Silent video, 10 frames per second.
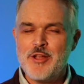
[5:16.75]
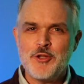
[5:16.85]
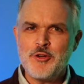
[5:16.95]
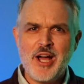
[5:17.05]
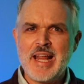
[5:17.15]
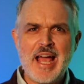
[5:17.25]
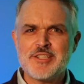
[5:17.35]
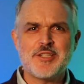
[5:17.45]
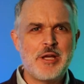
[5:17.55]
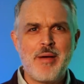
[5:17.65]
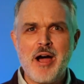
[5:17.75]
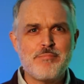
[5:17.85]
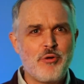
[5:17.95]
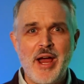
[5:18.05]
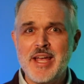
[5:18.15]
they're not actually
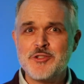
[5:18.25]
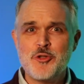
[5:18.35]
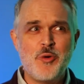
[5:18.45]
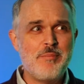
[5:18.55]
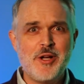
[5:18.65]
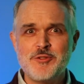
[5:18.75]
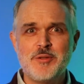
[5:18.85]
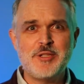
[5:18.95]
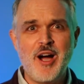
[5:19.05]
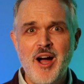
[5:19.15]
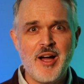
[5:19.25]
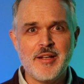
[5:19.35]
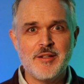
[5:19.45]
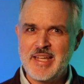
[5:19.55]
about praying to a Muslim God.